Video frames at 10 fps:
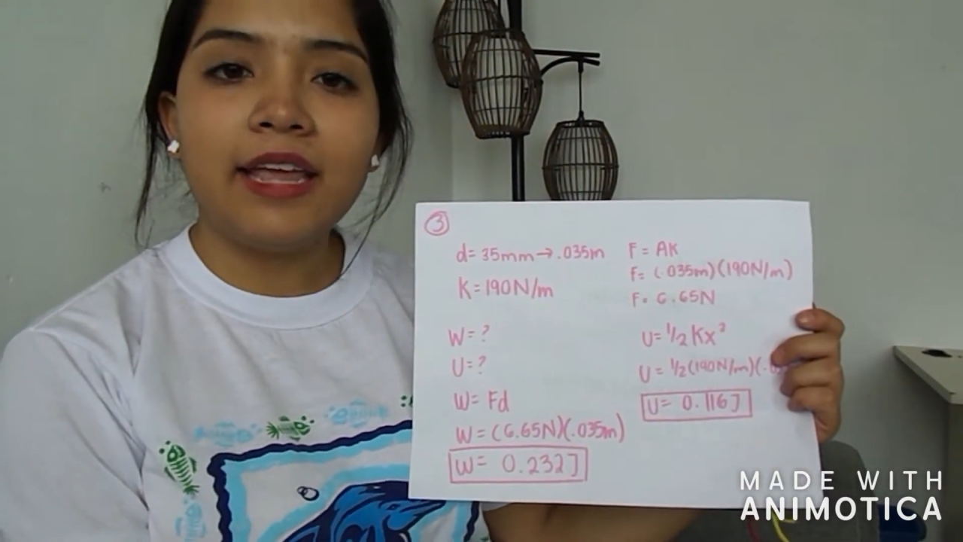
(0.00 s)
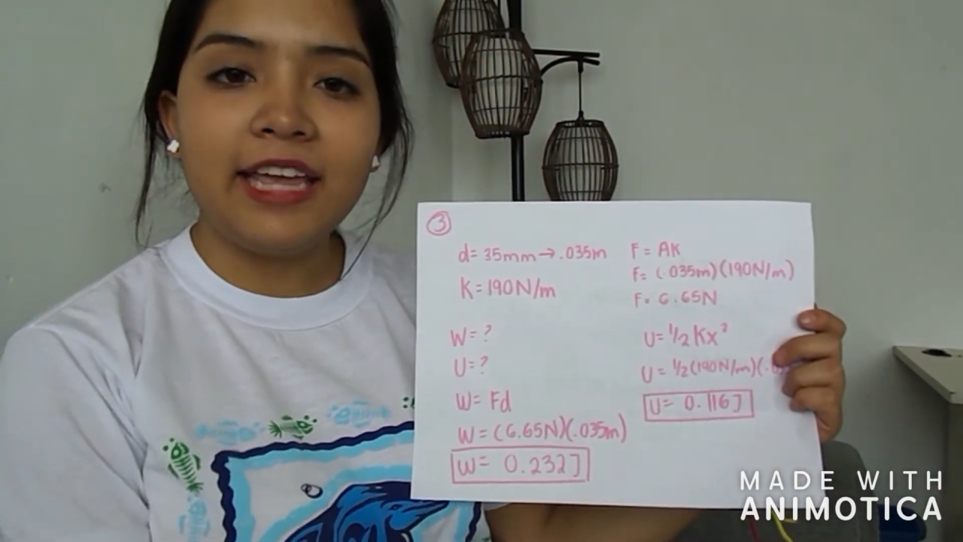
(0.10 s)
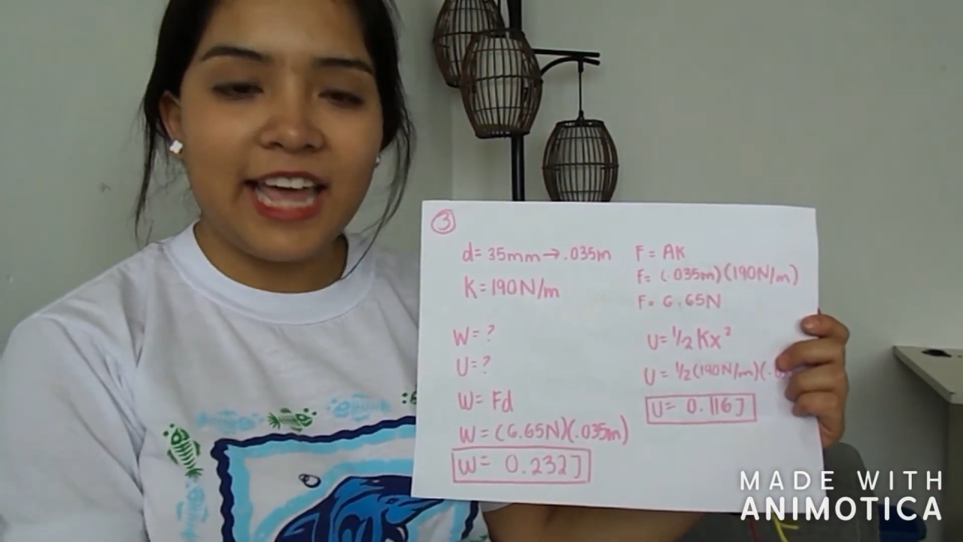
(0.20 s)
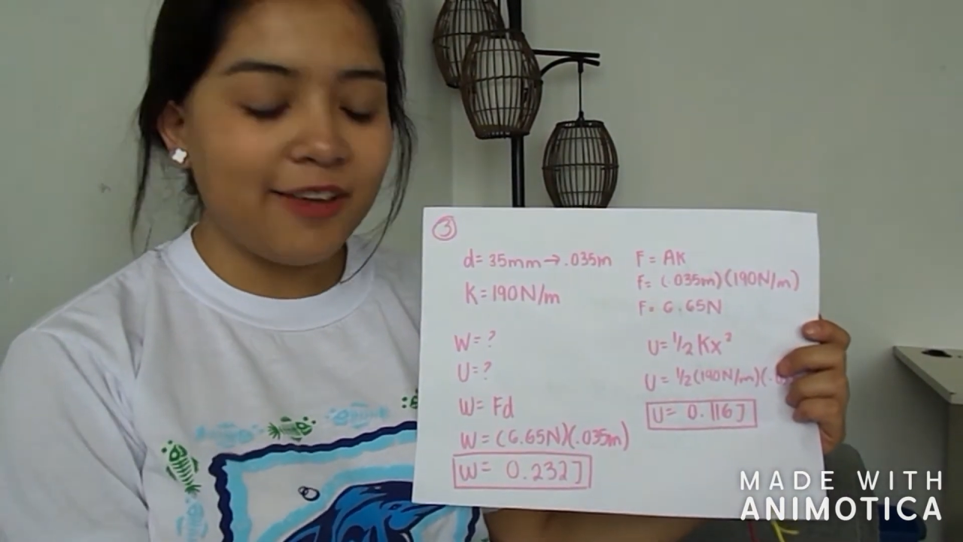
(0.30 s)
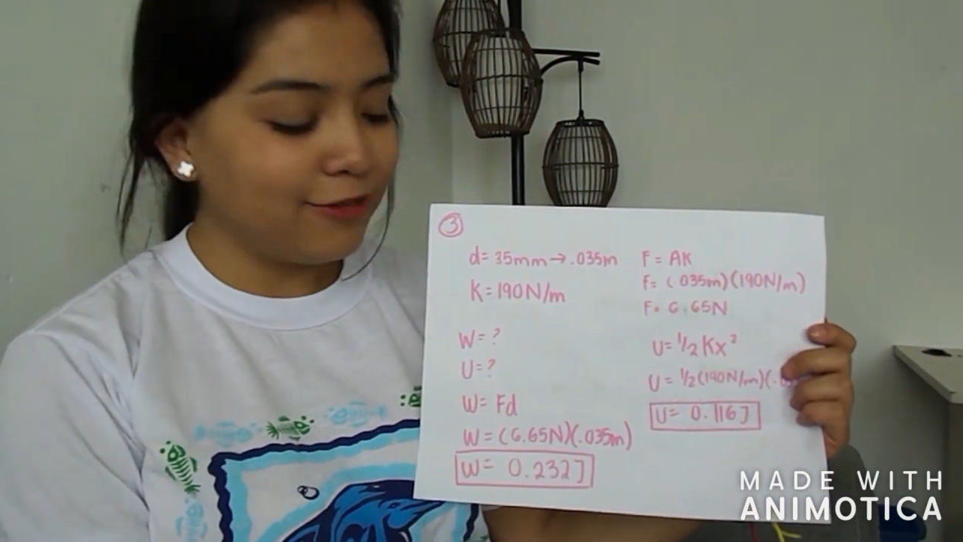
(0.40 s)

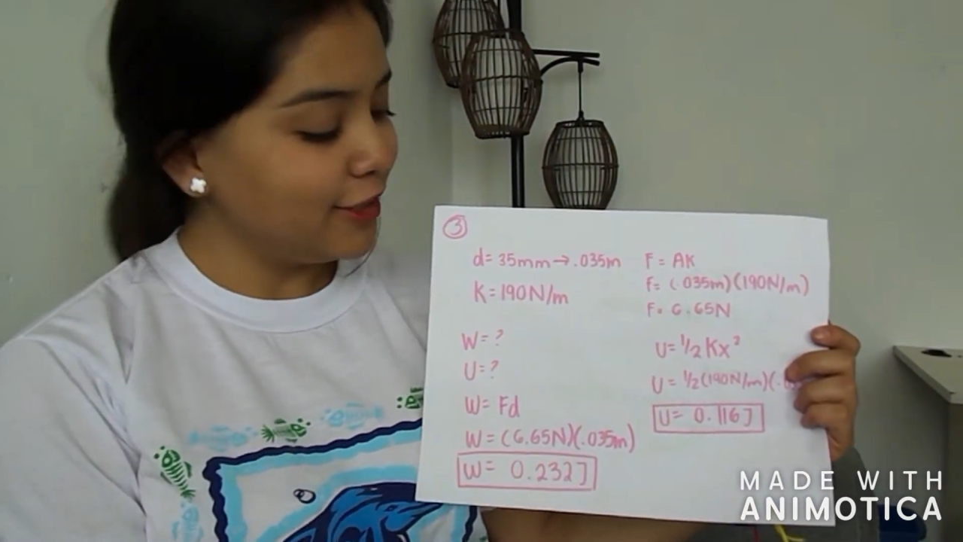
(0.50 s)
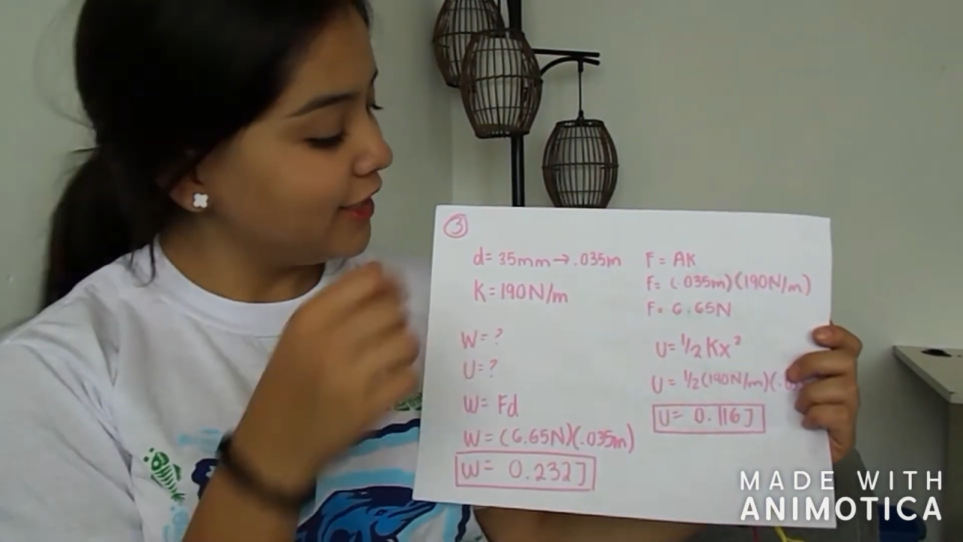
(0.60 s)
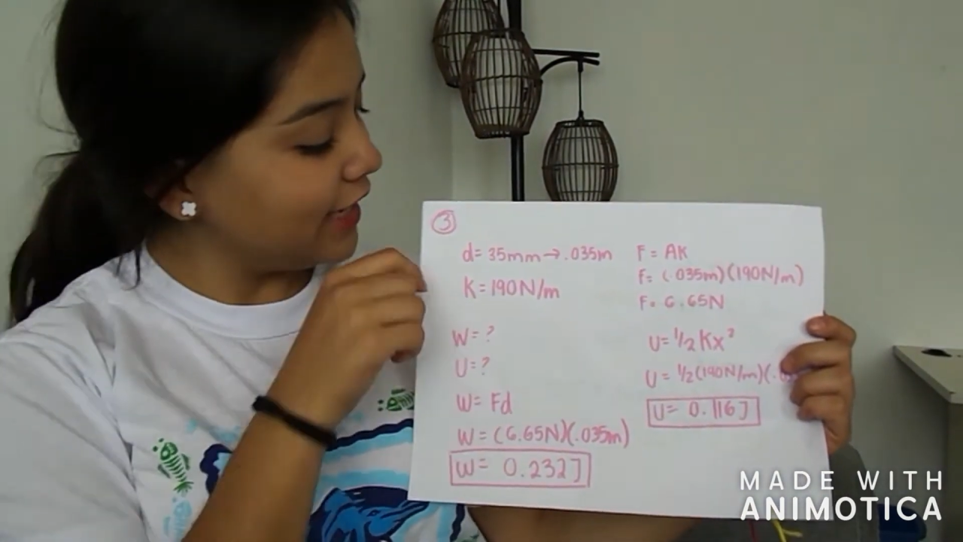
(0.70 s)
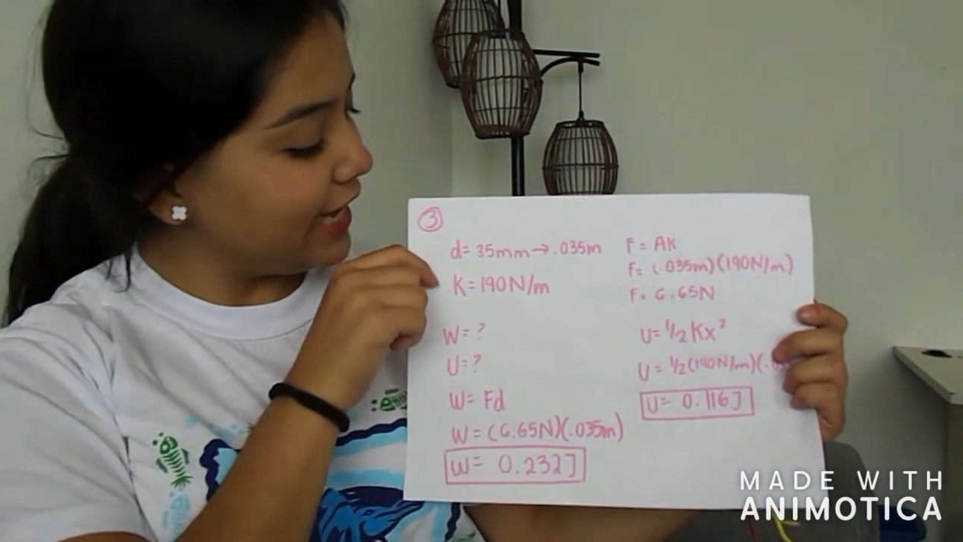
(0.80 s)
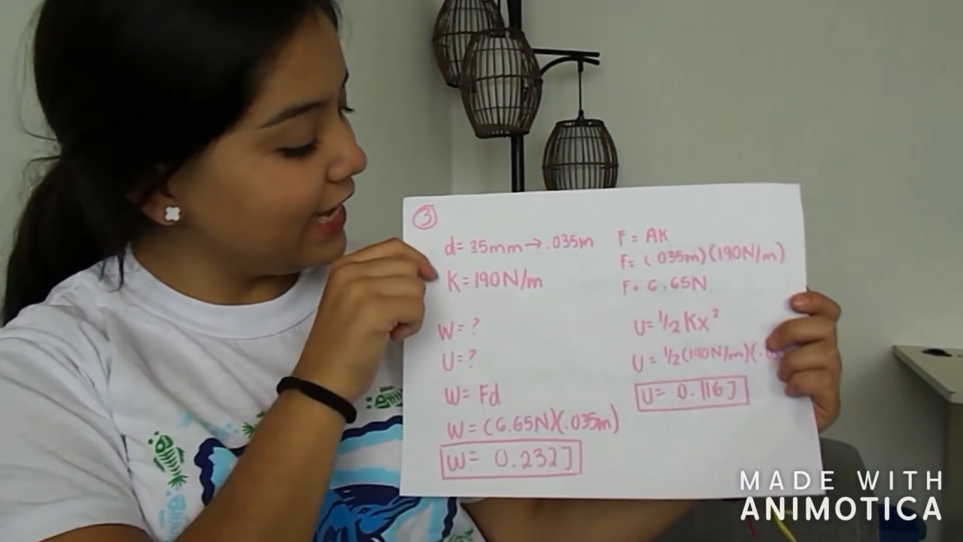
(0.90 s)
they gave us